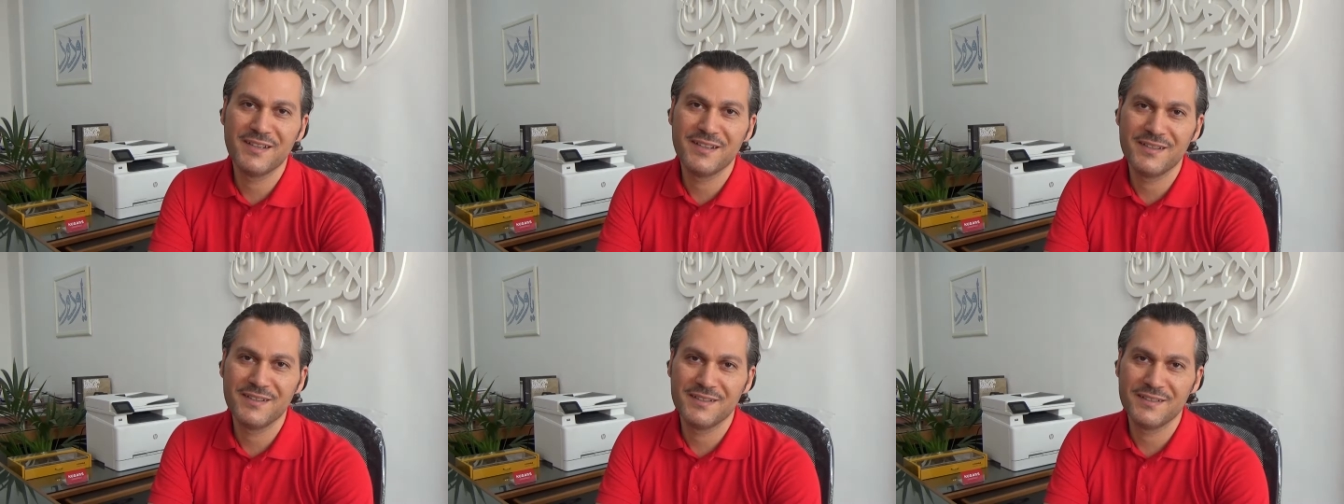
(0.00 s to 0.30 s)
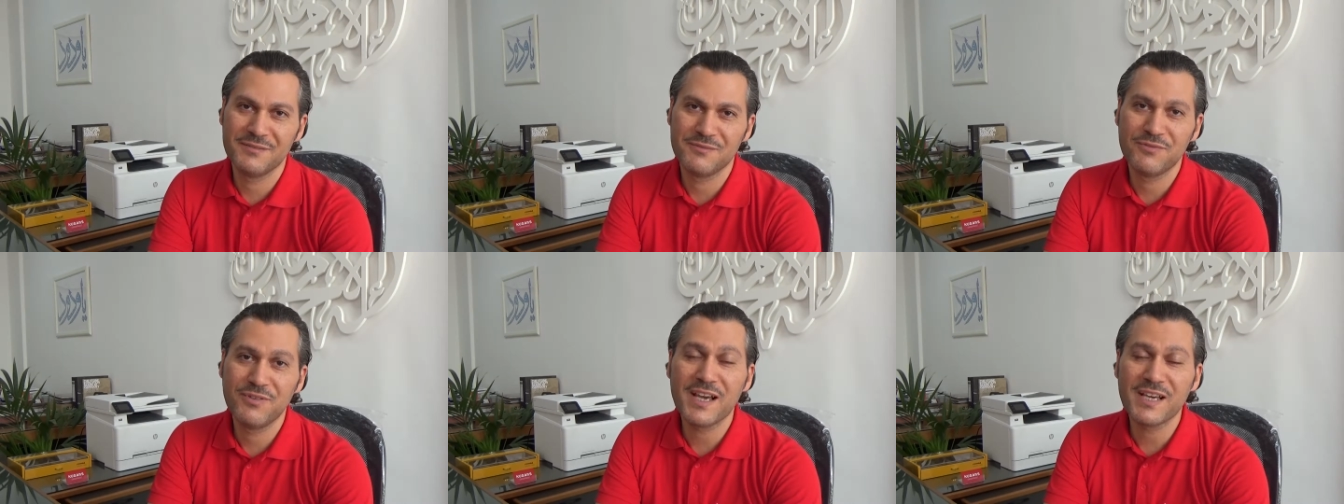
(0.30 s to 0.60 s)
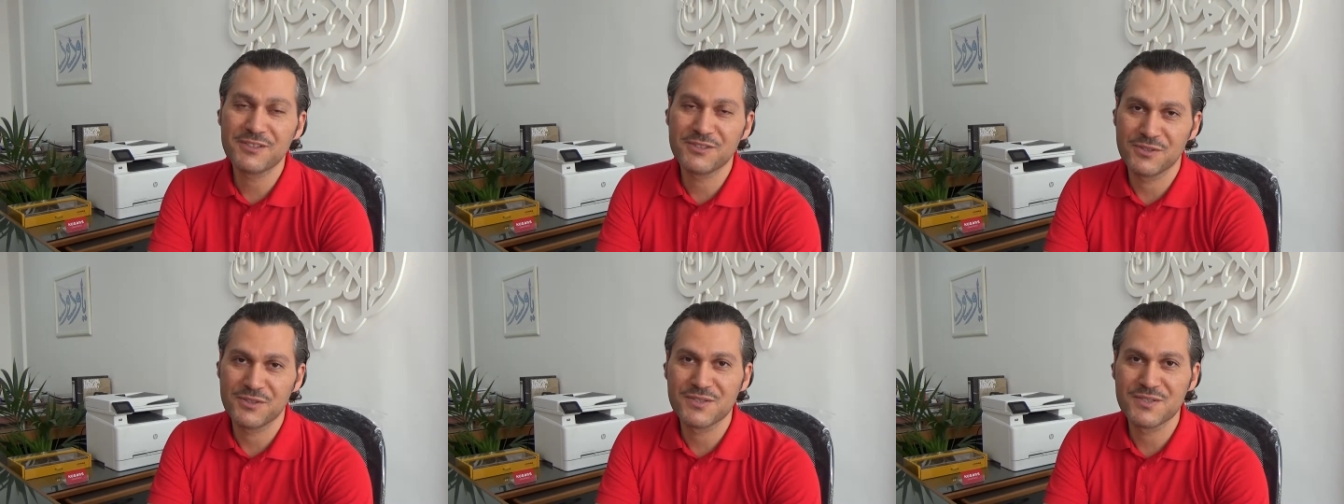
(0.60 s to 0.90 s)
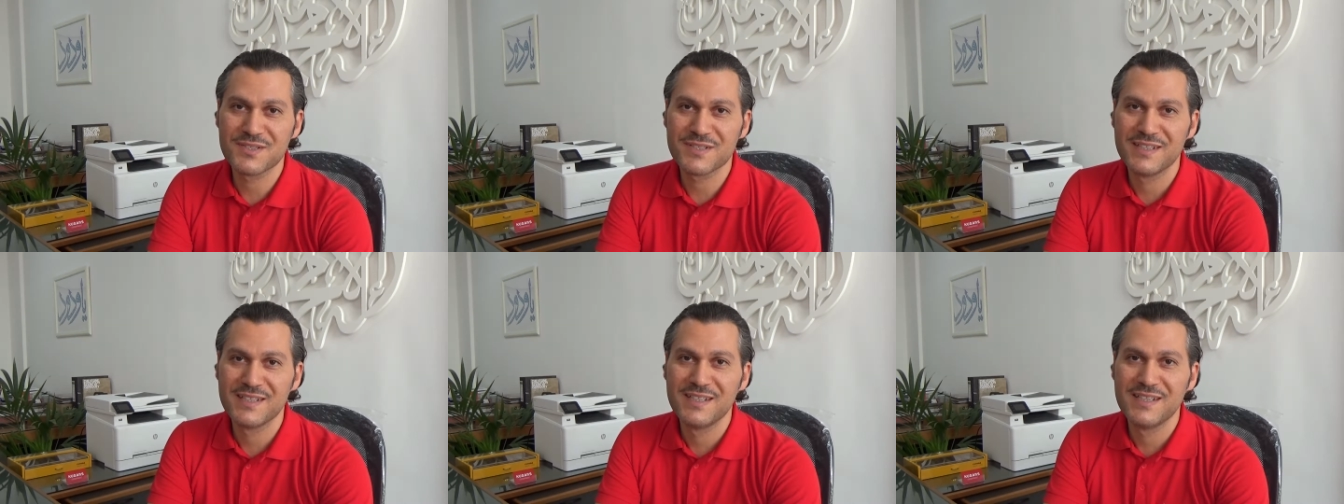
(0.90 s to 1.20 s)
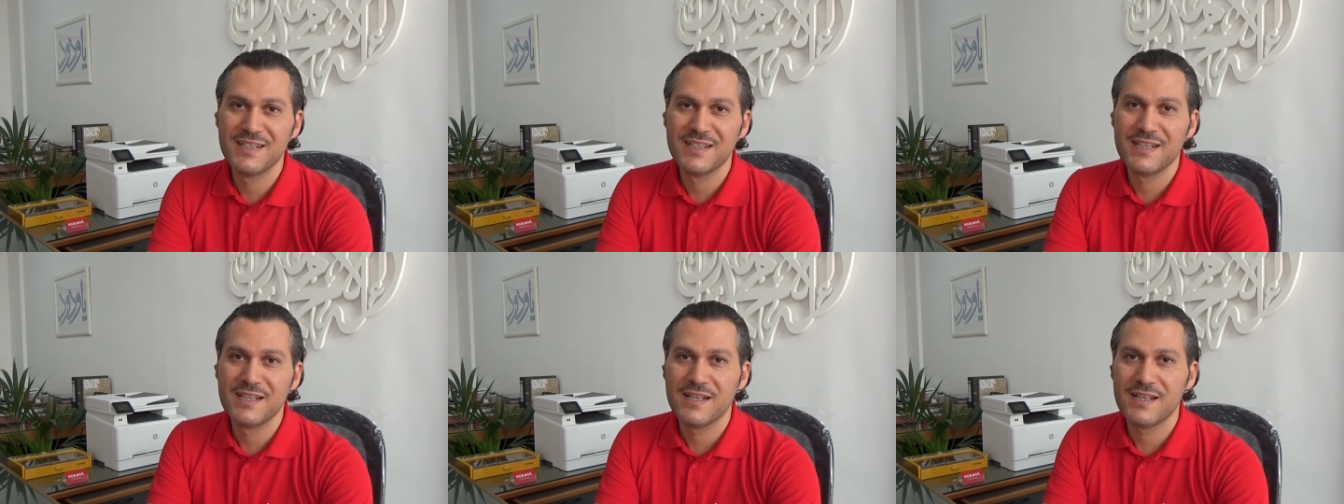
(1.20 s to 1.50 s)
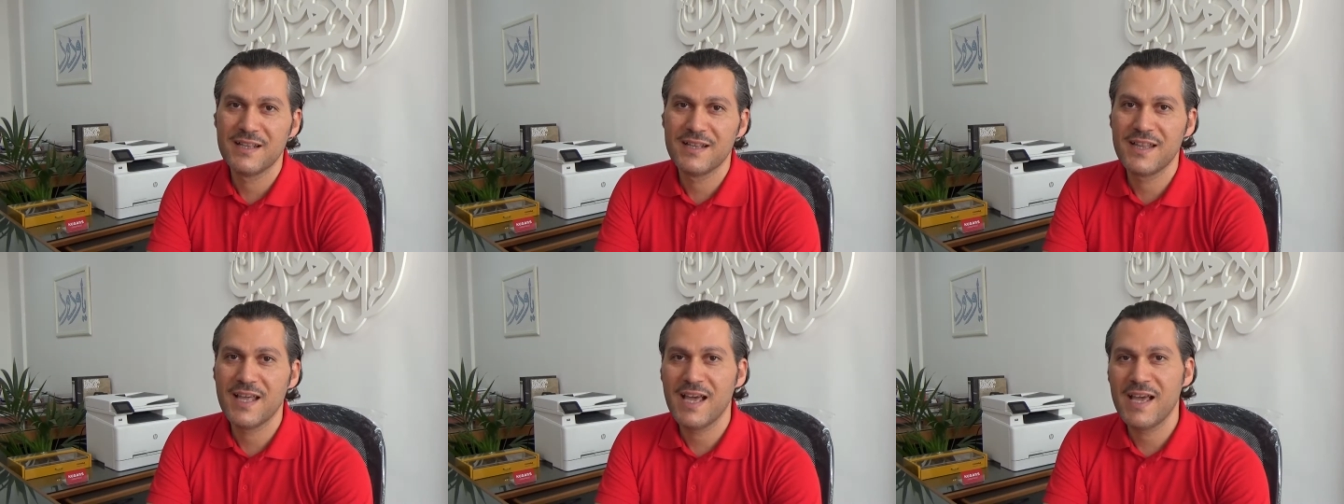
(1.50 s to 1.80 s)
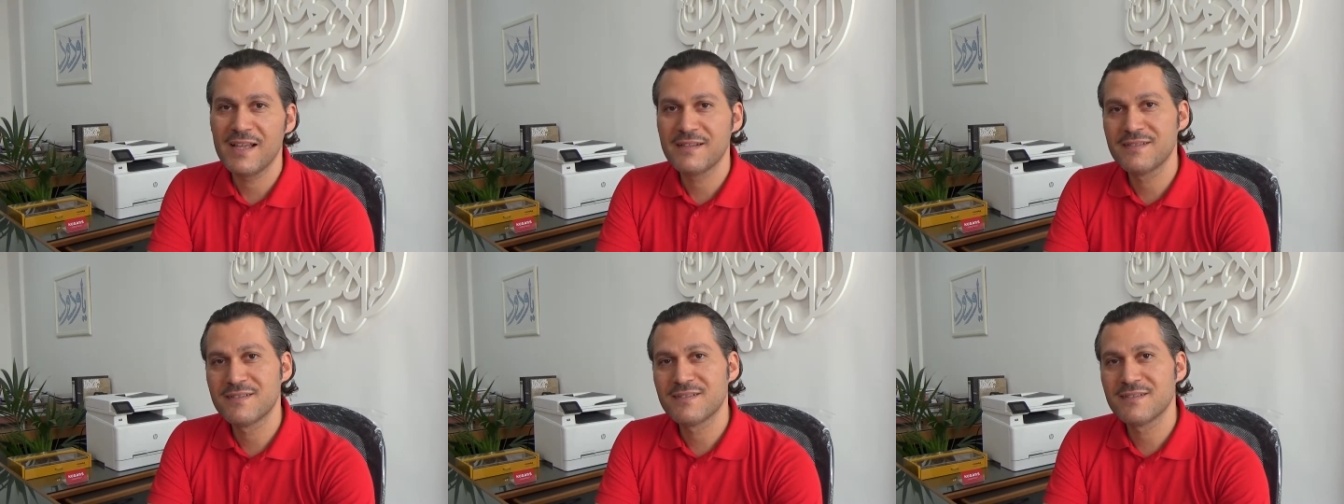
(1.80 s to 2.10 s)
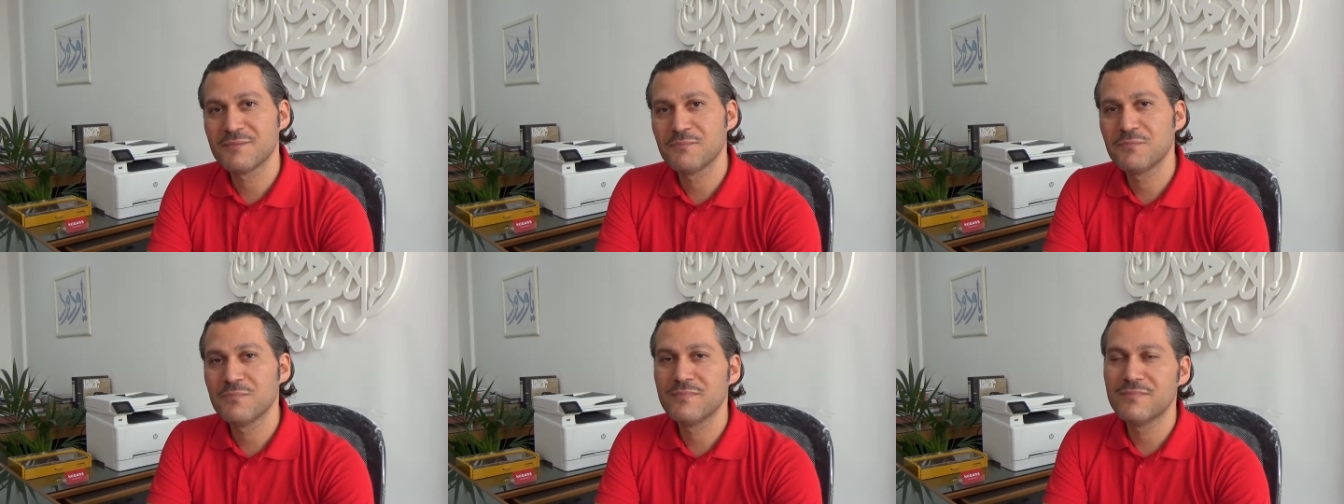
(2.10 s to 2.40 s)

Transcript: uh, factors that